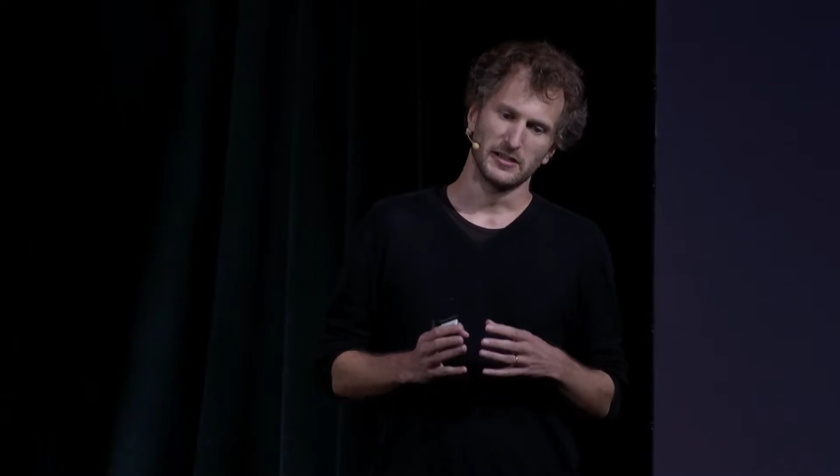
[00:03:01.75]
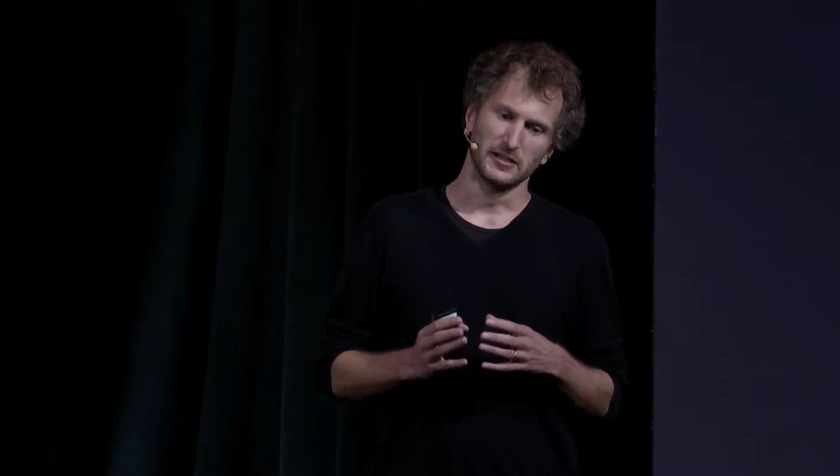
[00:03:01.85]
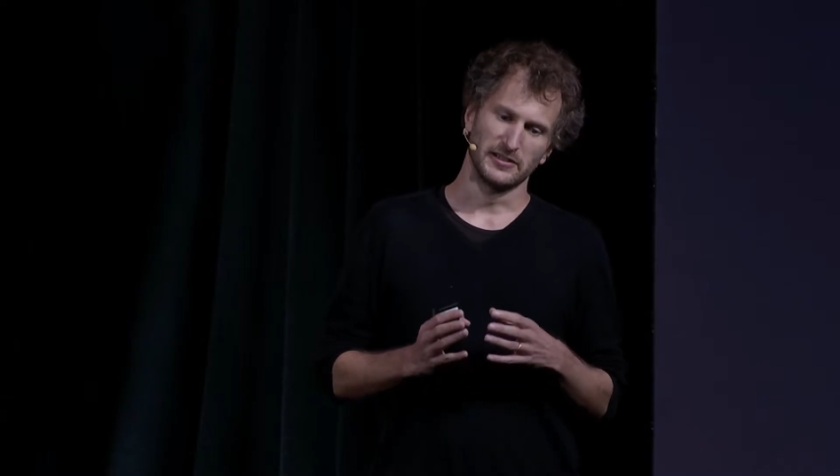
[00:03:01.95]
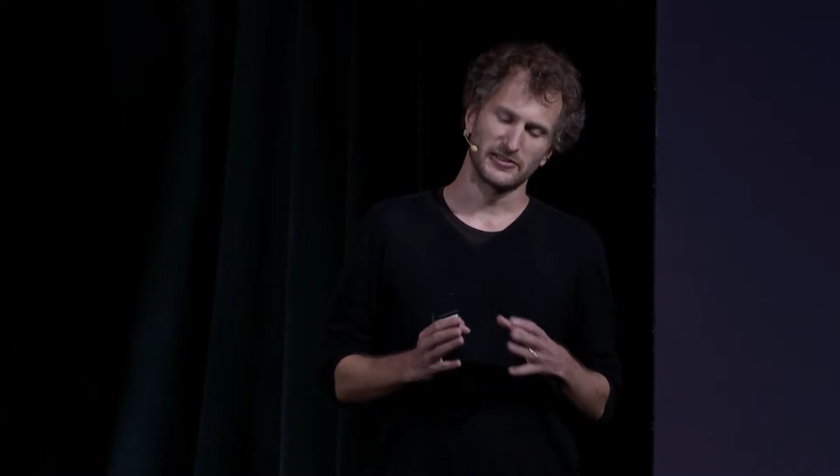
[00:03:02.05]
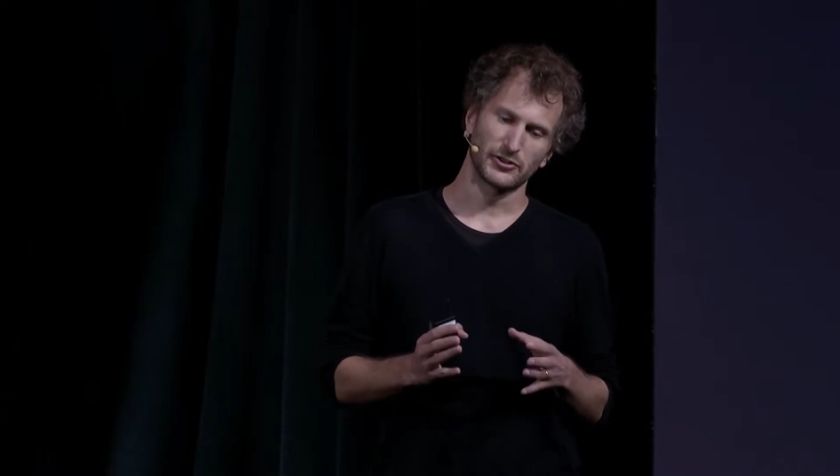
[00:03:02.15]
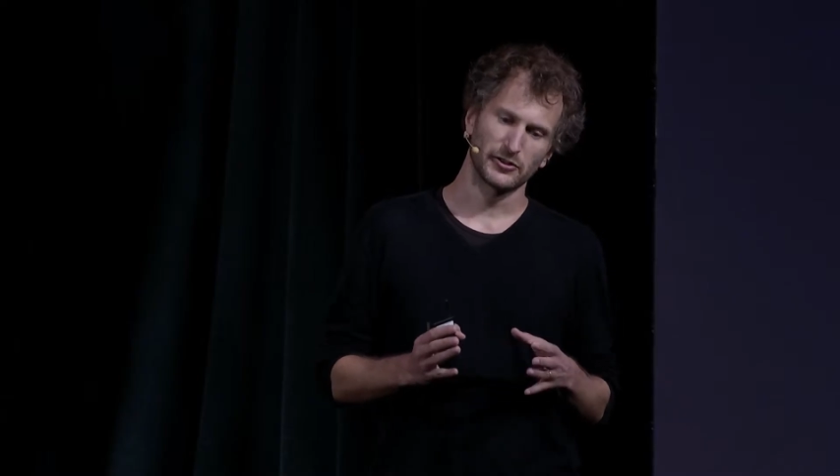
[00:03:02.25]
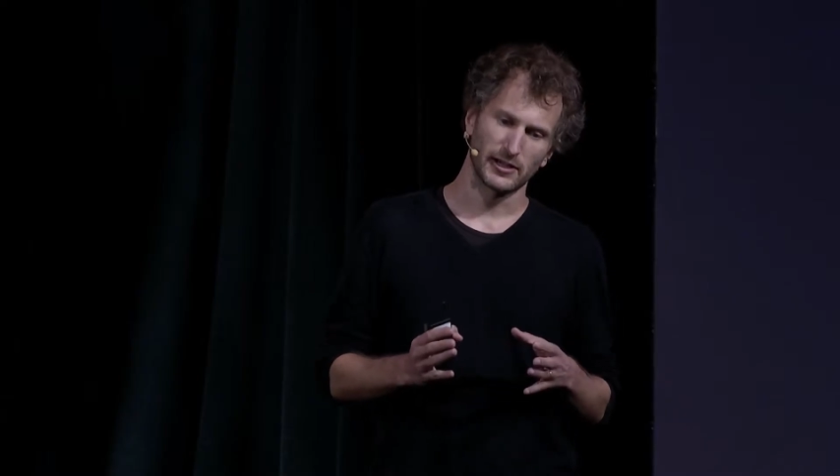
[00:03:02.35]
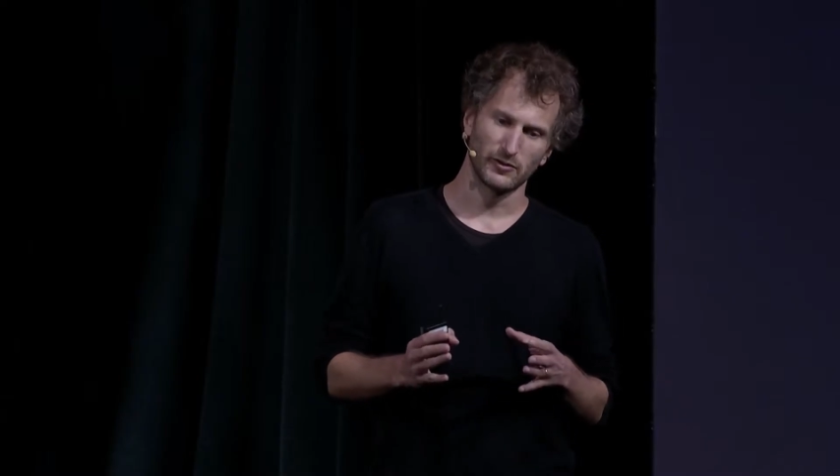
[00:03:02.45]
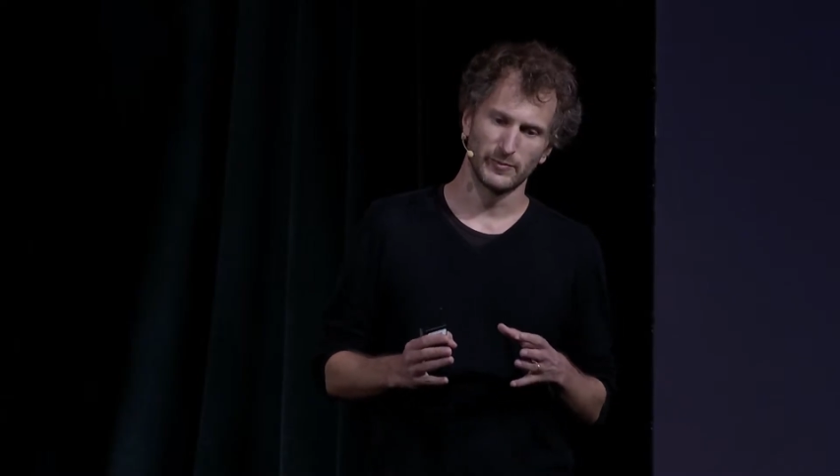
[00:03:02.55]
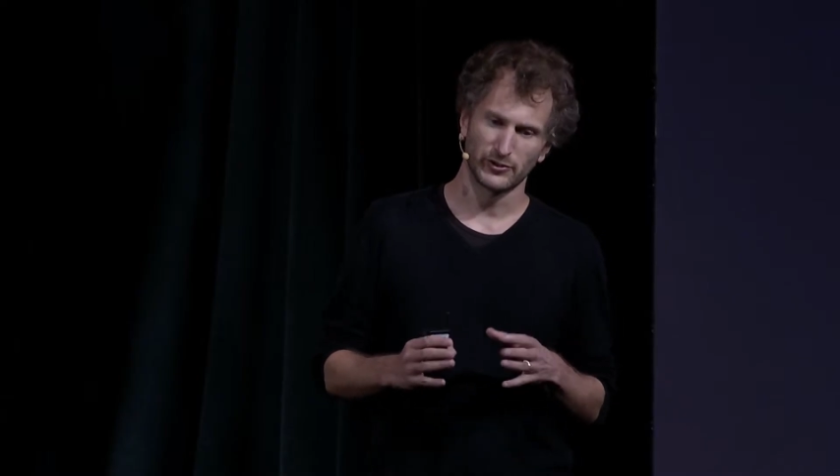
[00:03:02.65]
In this talk, I
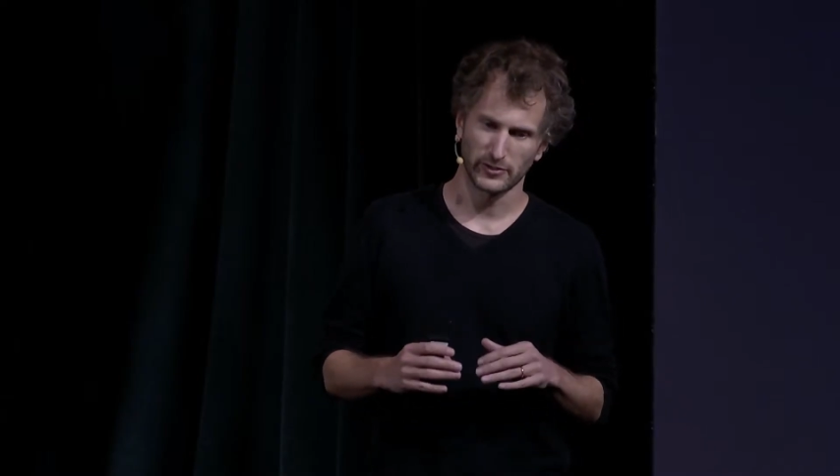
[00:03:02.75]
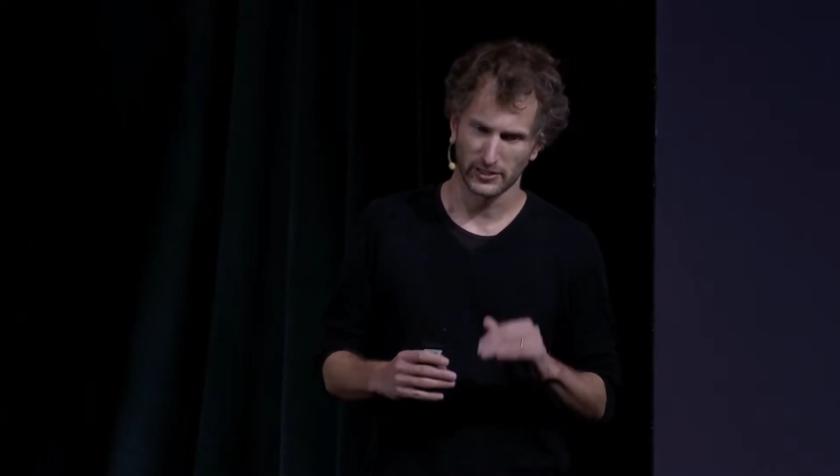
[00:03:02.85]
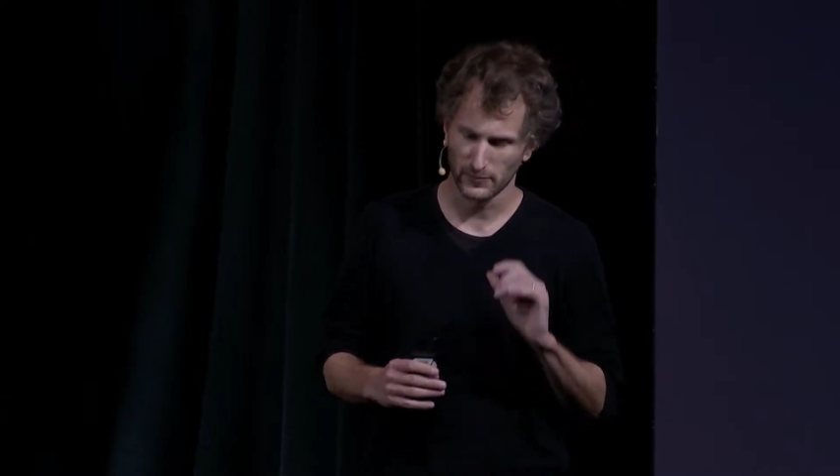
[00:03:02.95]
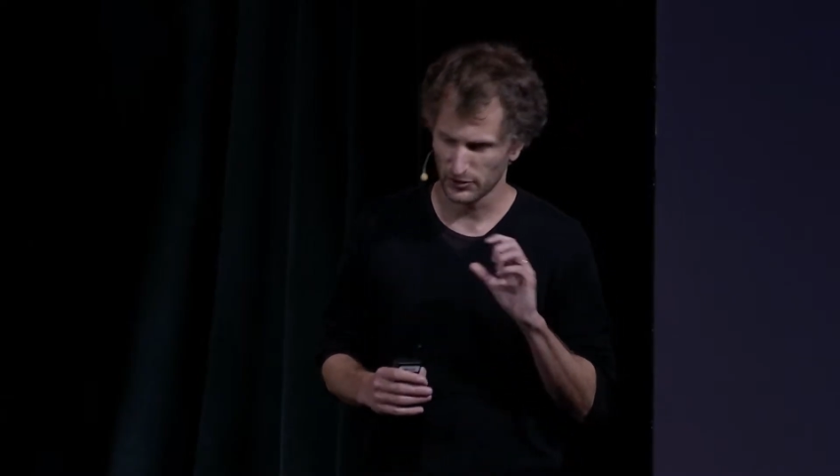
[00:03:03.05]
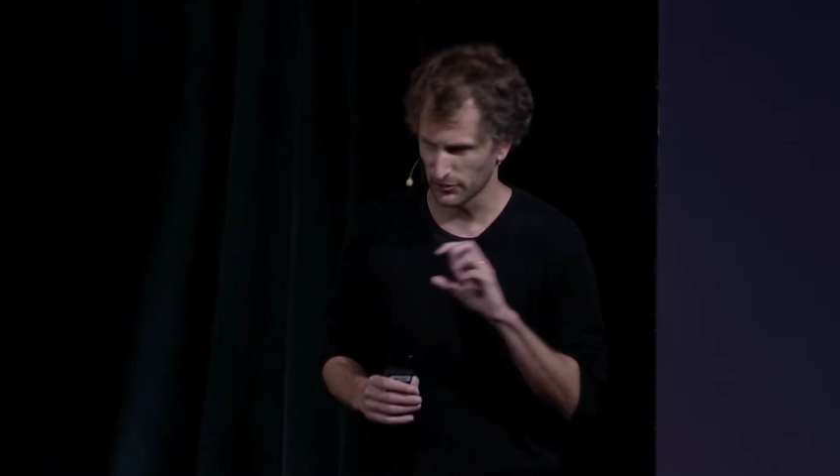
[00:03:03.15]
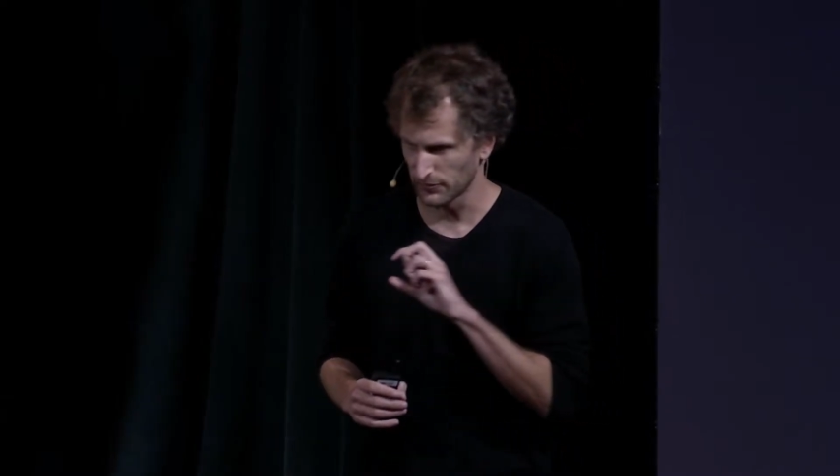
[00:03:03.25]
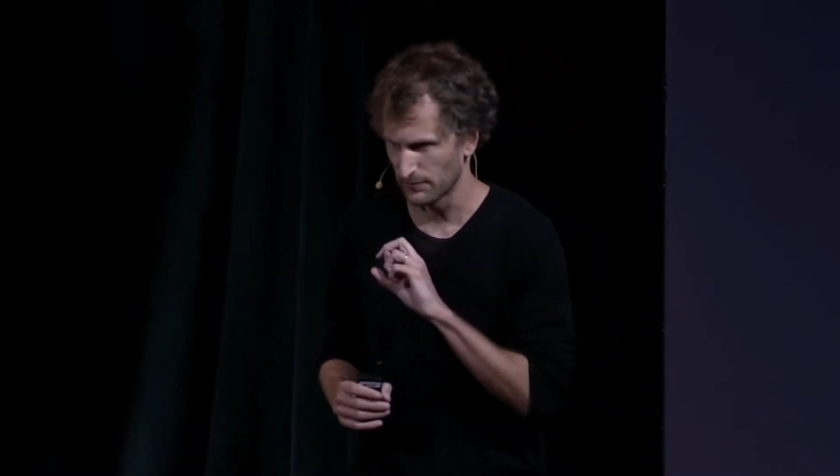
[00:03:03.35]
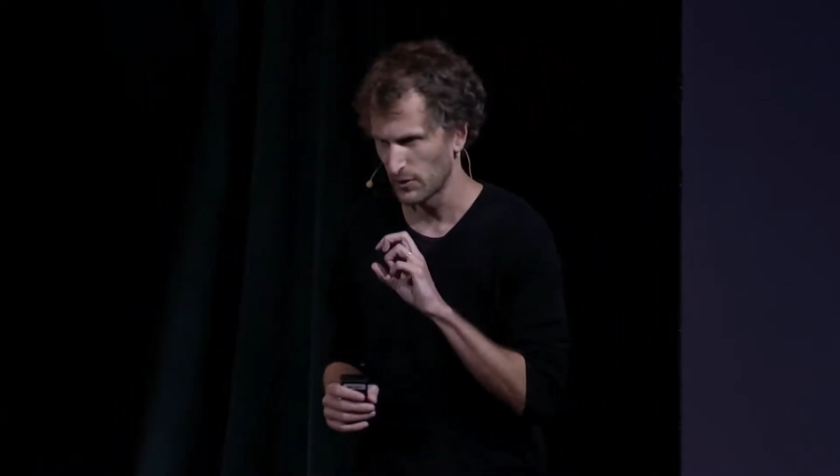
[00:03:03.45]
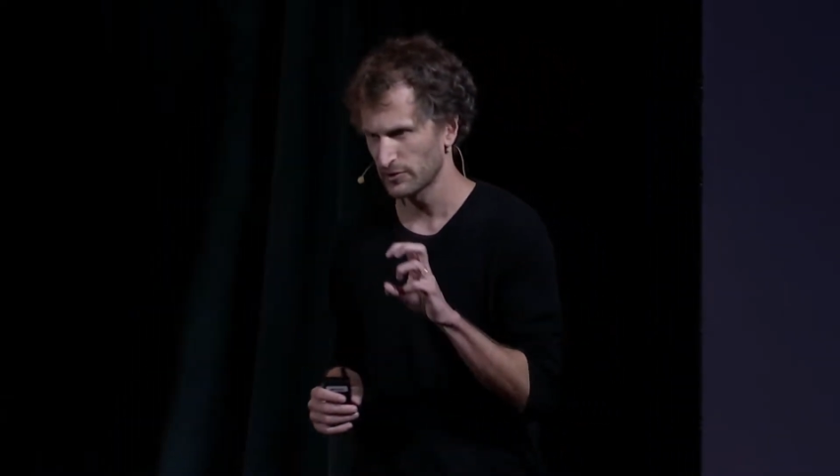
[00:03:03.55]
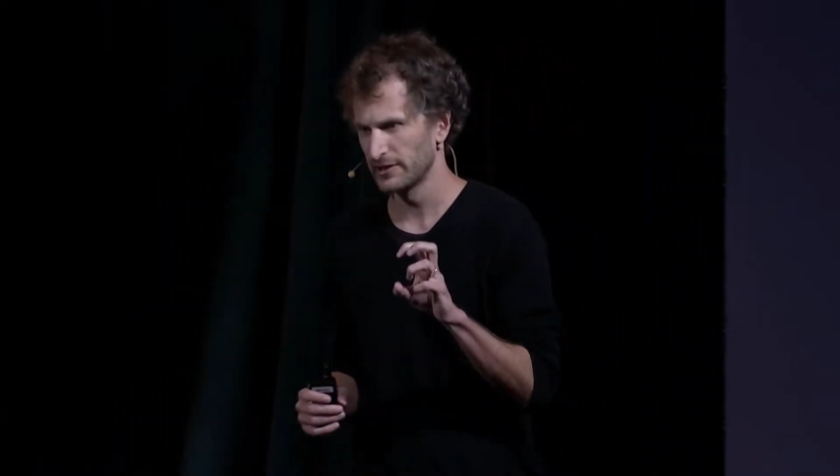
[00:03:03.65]
will be talking about the
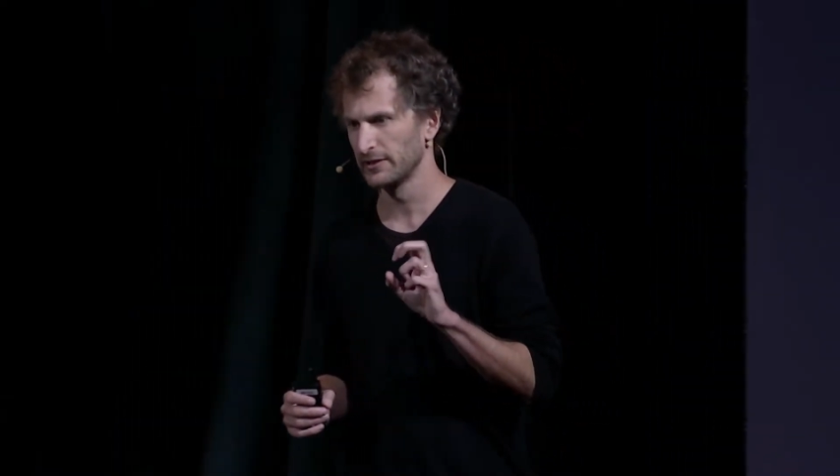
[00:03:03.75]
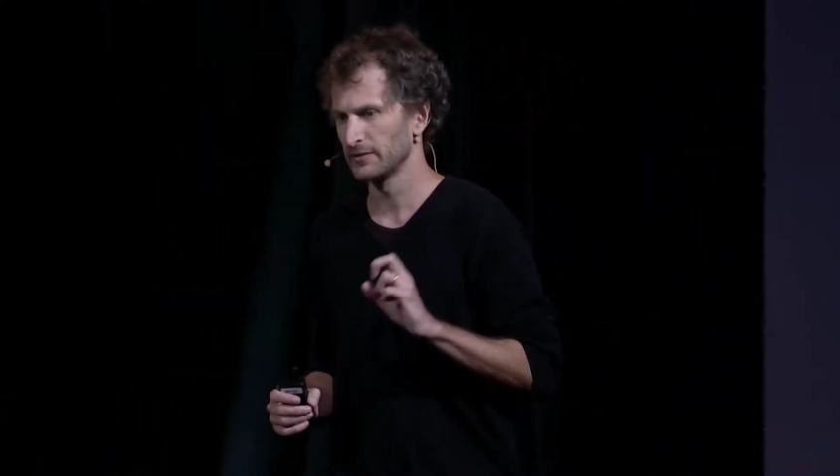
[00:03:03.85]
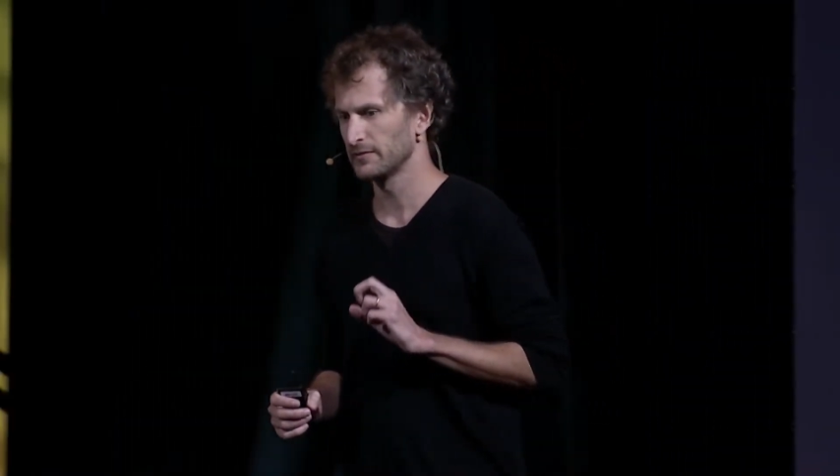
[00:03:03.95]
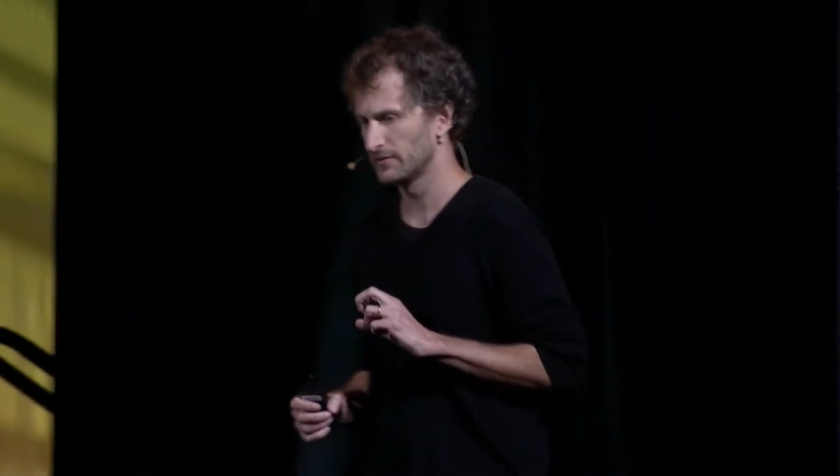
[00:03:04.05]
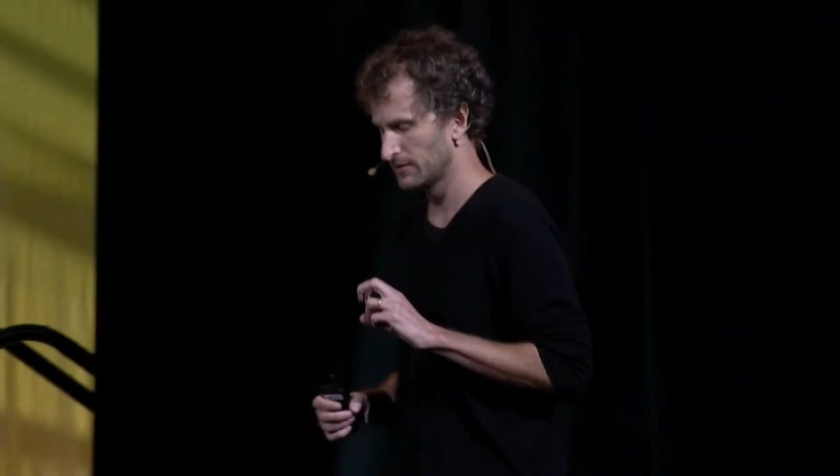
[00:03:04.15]
banking